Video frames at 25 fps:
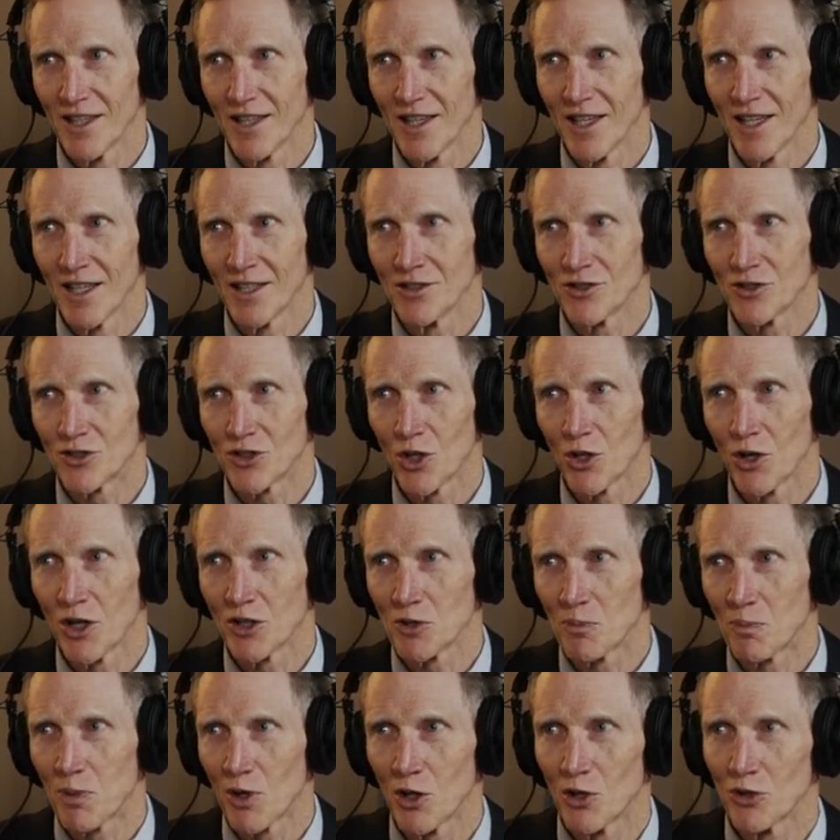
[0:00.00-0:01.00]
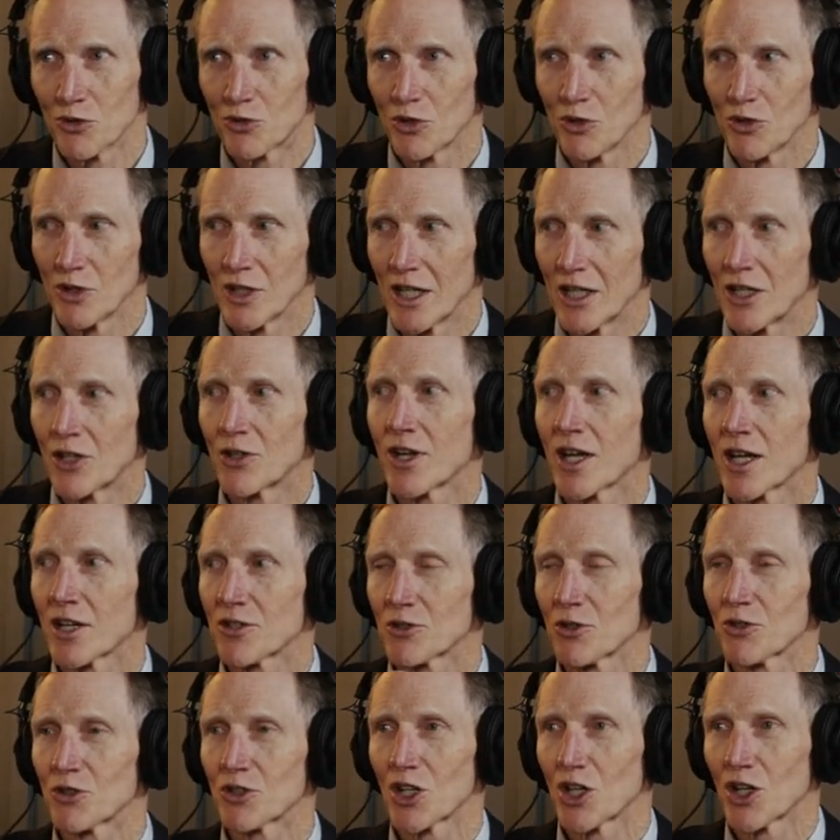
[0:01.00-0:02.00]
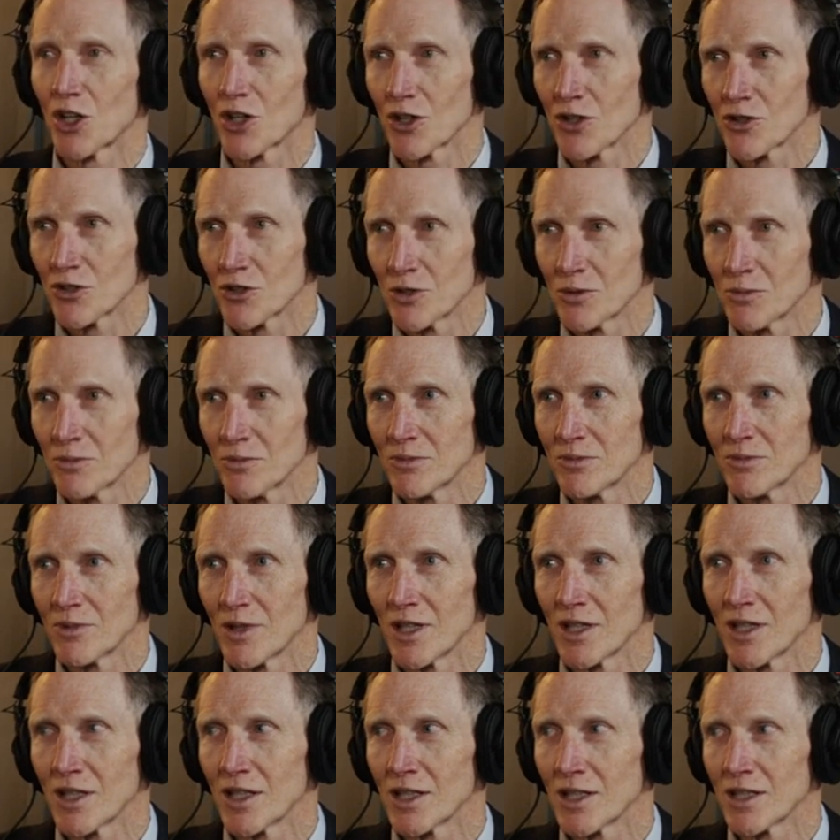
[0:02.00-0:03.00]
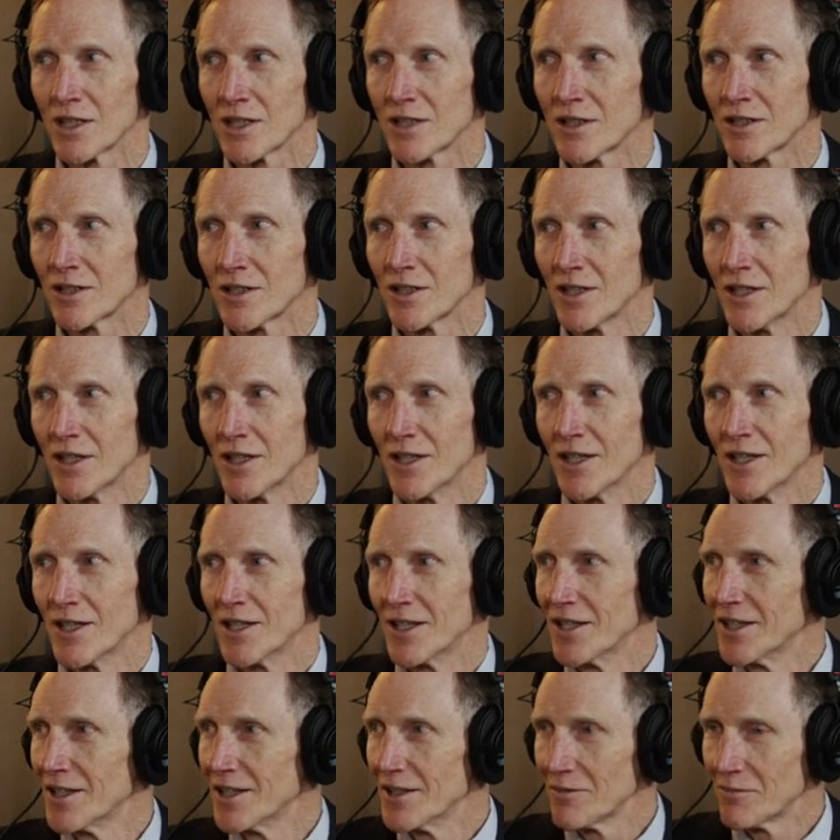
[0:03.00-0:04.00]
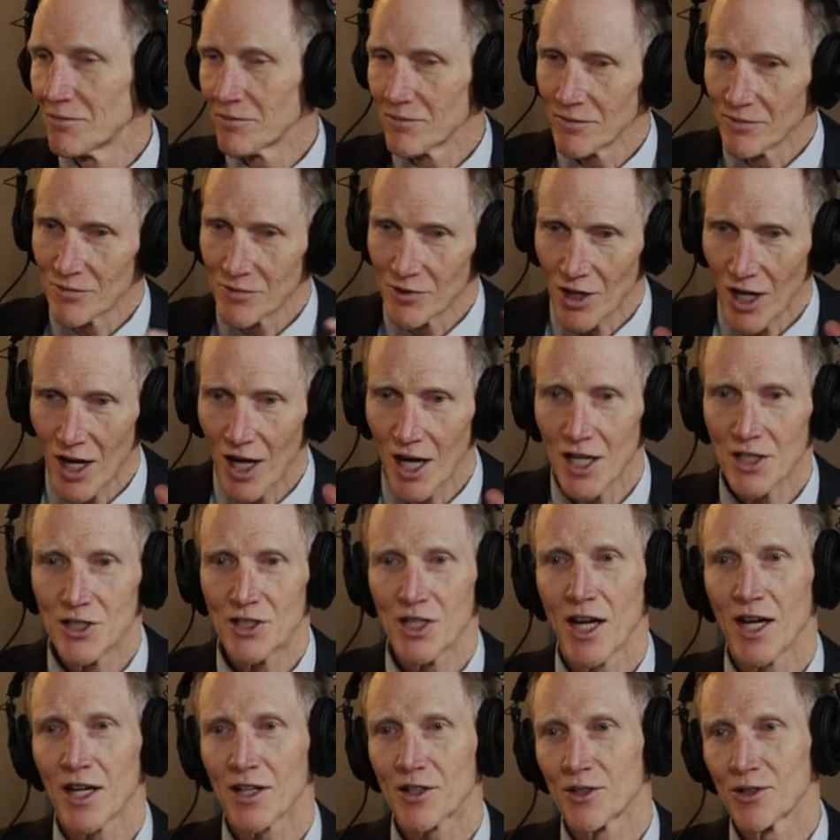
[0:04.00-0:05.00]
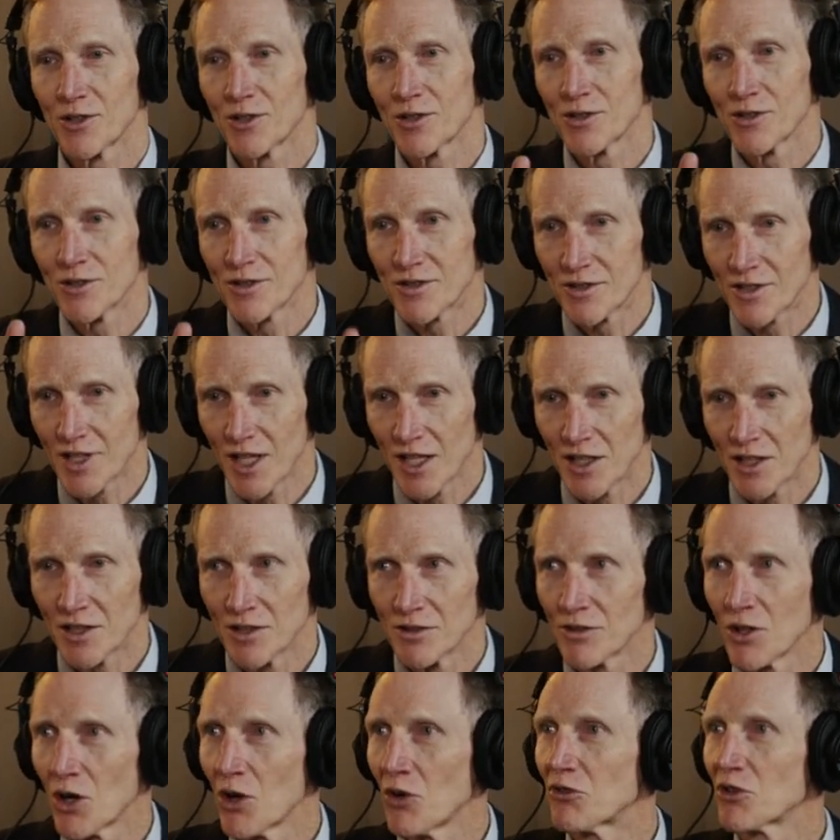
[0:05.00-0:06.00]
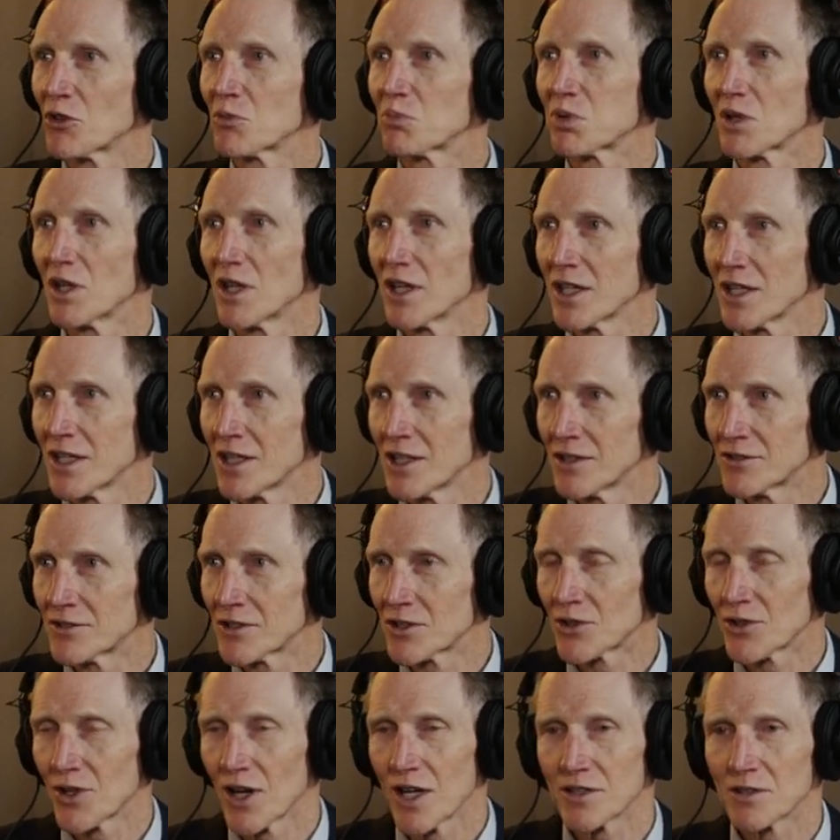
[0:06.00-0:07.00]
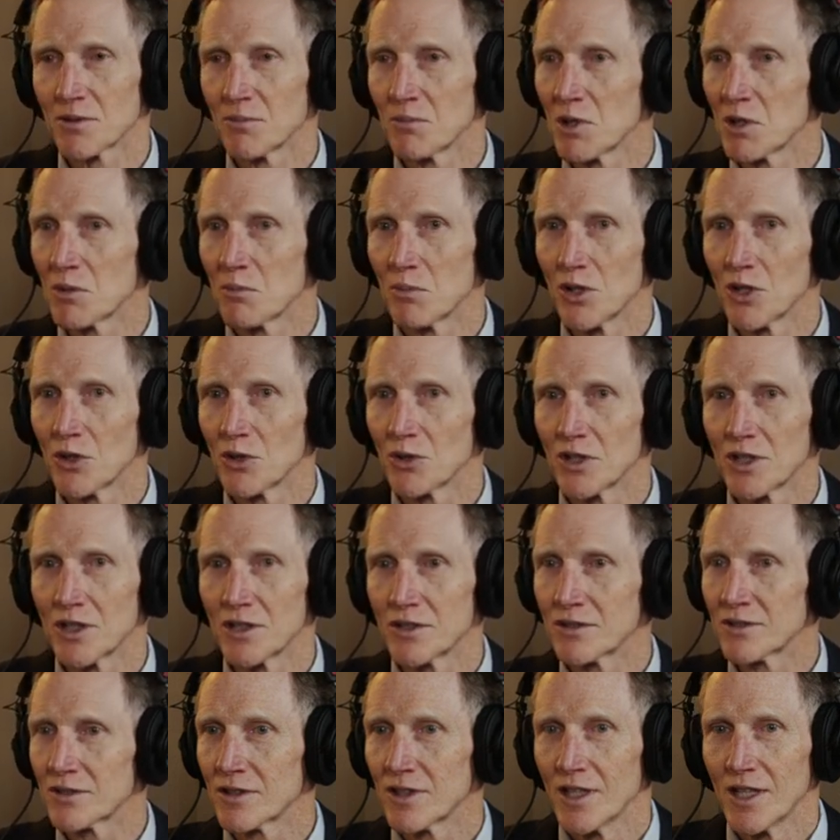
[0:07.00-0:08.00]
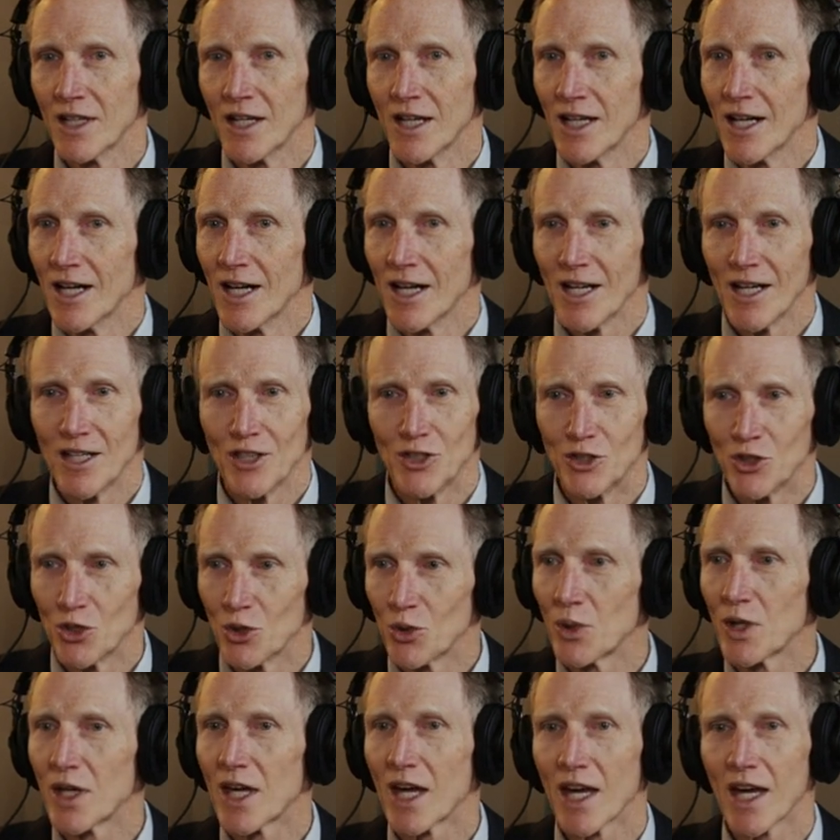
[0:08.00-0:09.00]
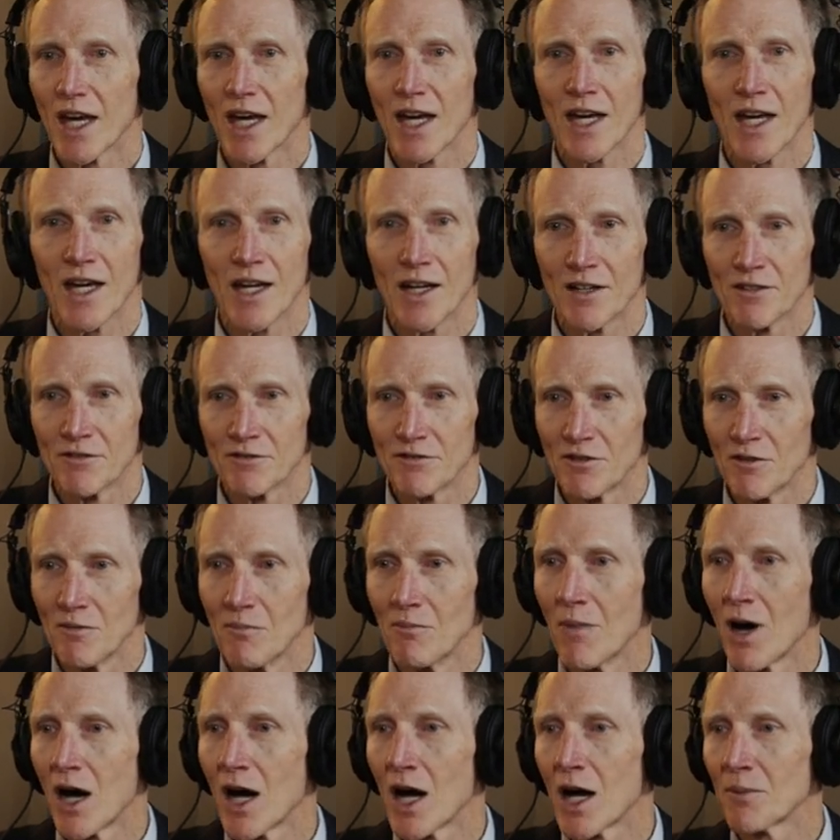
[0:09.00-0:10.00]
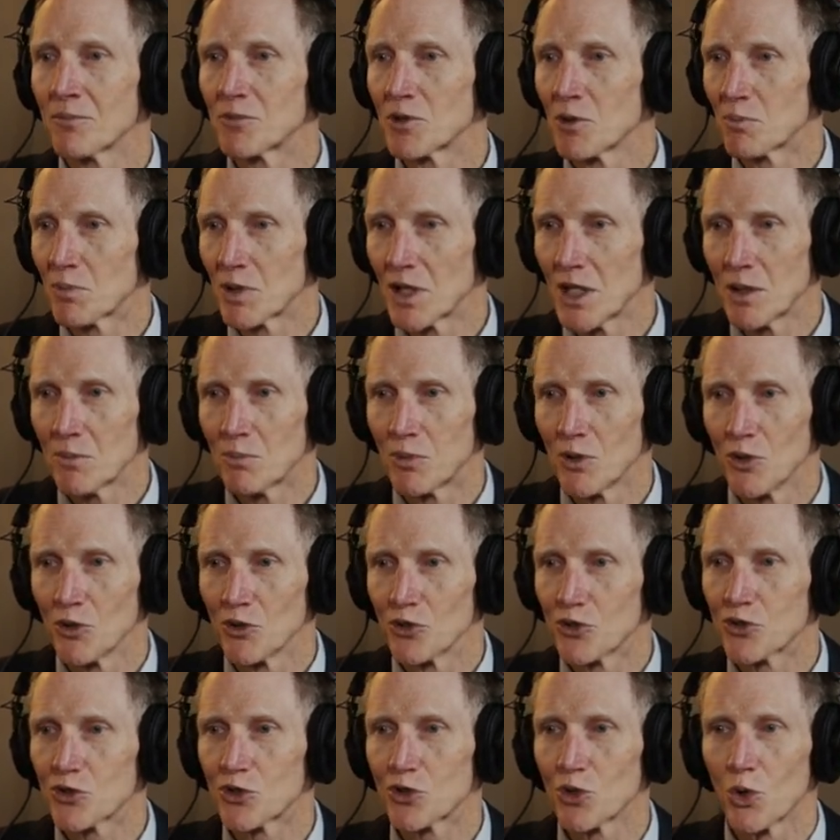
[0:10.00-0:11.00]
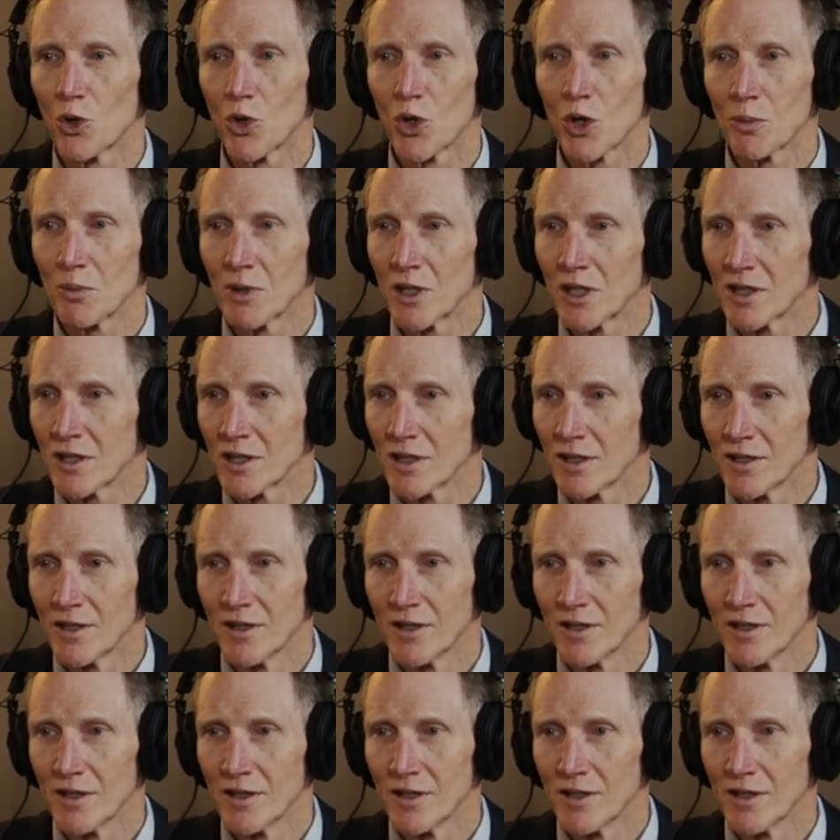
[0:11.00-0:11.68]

And so, as opposed to international terrorism and, you know, hijackers taking over planes and crashing them into buildings, do we have mobs of people storming